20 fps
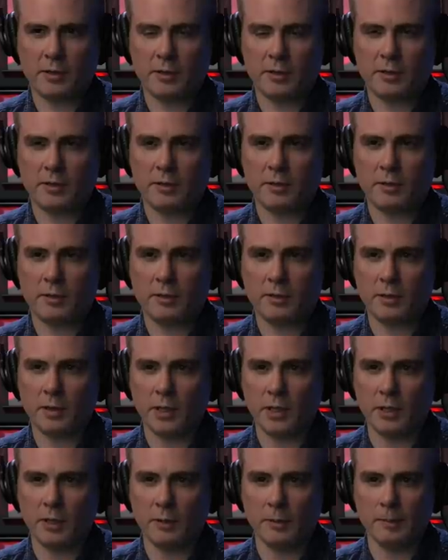Okay.
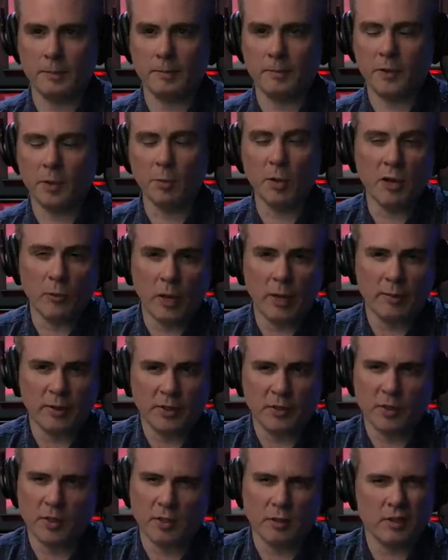The blood
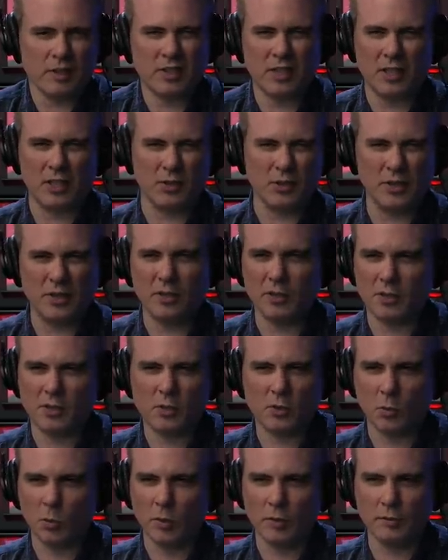weapons, you can essentially just
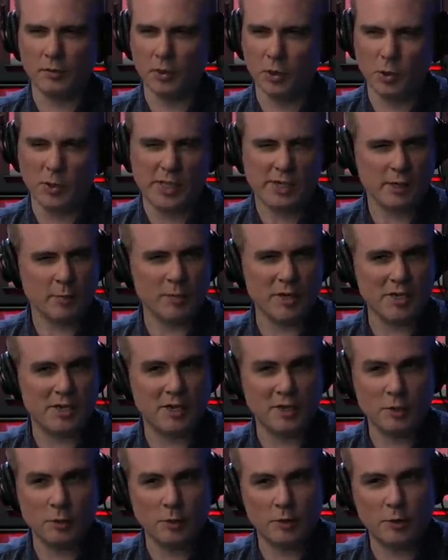sort of delete a
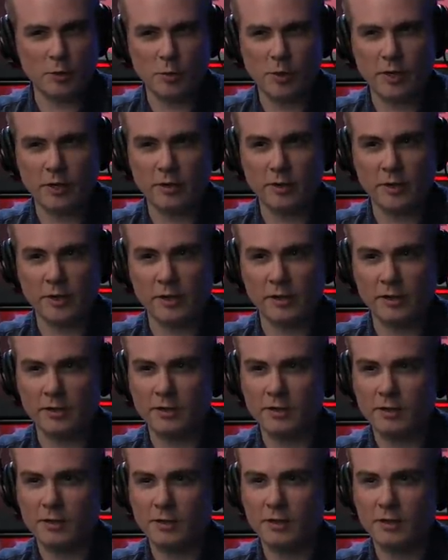BT or two here and there.